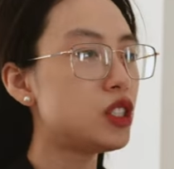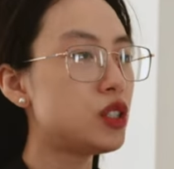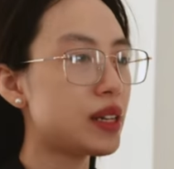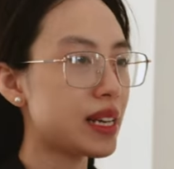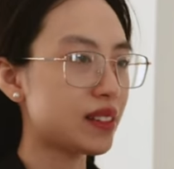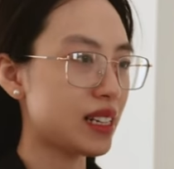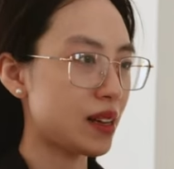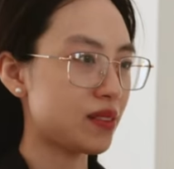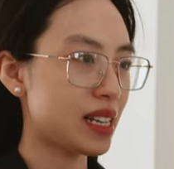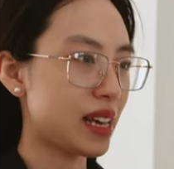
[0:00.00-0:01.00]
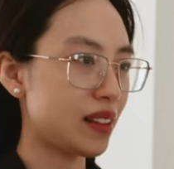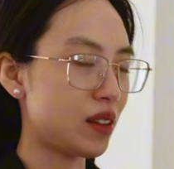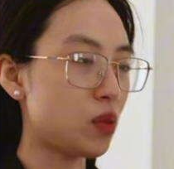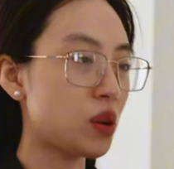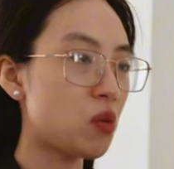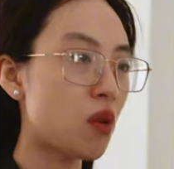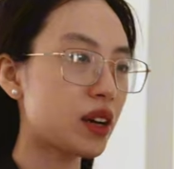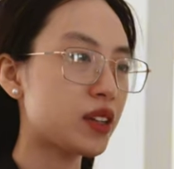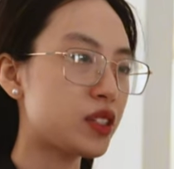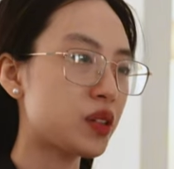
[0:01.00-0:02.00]
During our time together, we
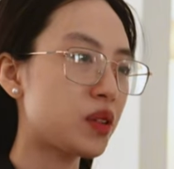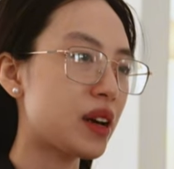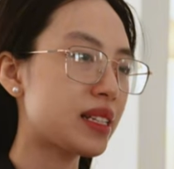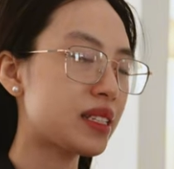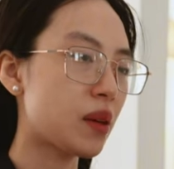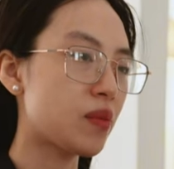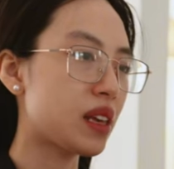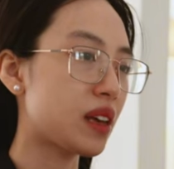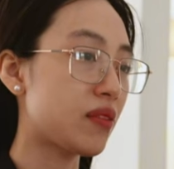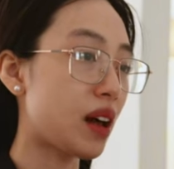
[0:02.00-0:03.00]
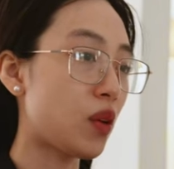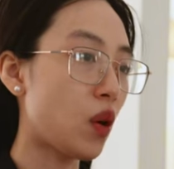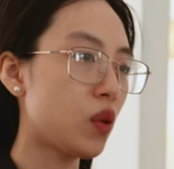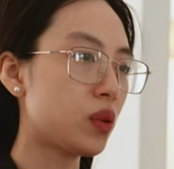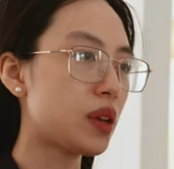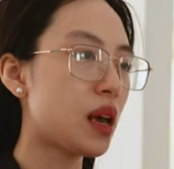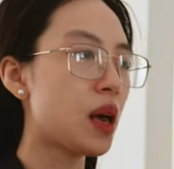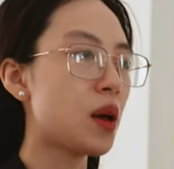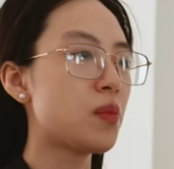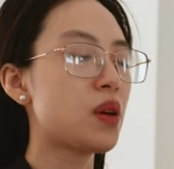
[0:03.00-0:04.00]
wanted to create something of our own,
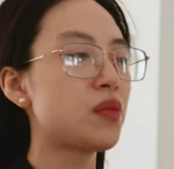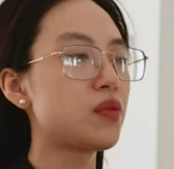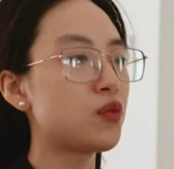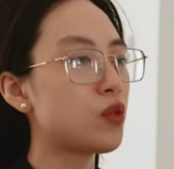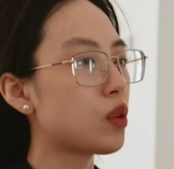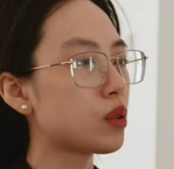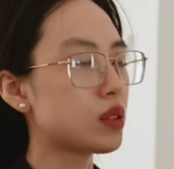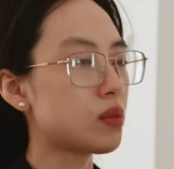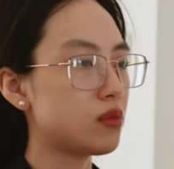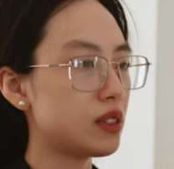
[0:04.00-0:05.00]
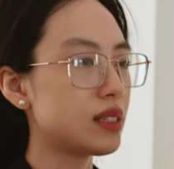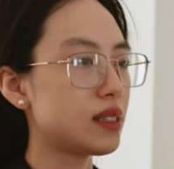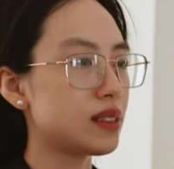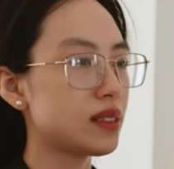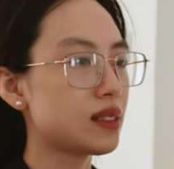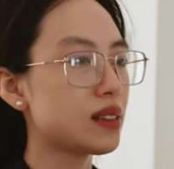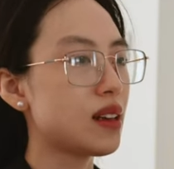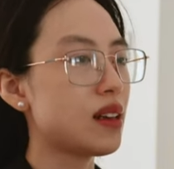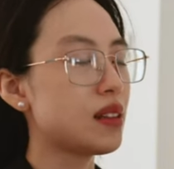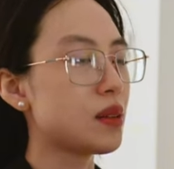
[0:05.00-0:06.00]
but for some reasons,
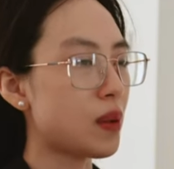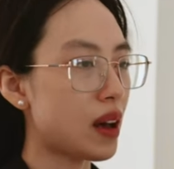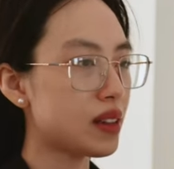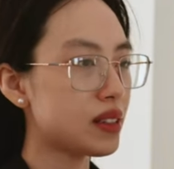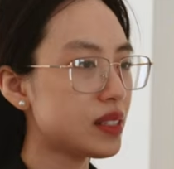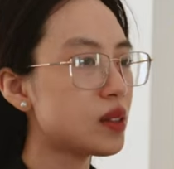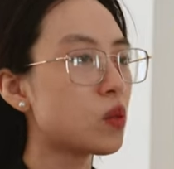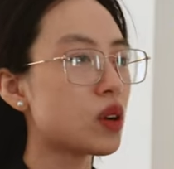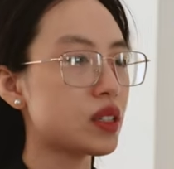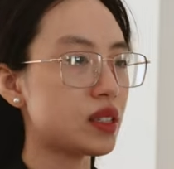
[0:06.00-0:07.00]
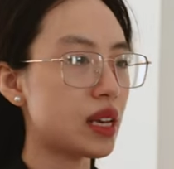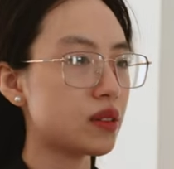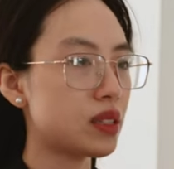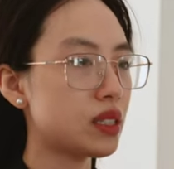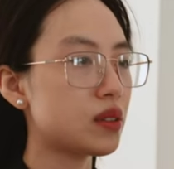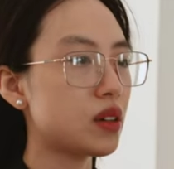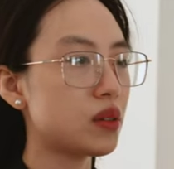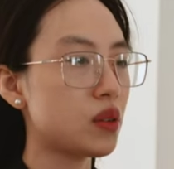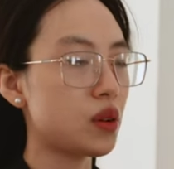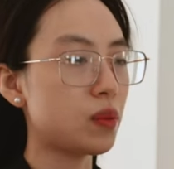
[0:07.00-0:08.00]
the partner didn't want to take risks
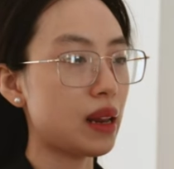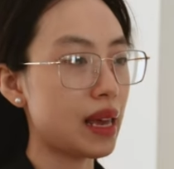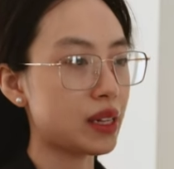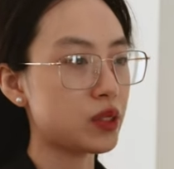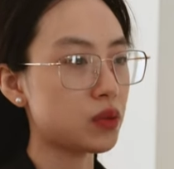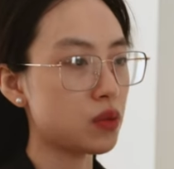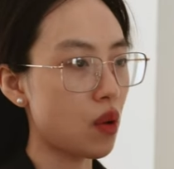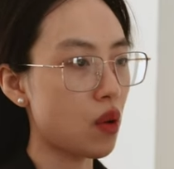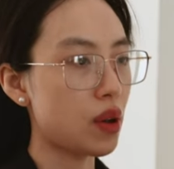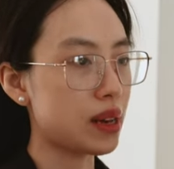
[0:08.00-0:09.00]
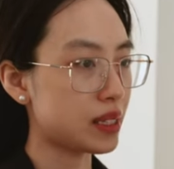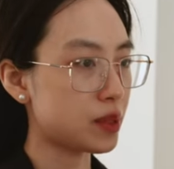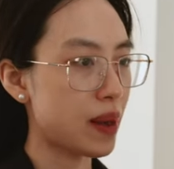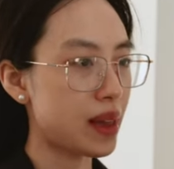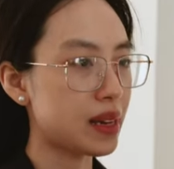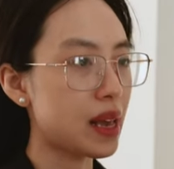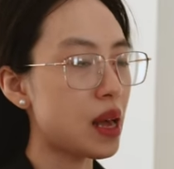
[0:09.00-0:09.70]
nor plan to grow and expand,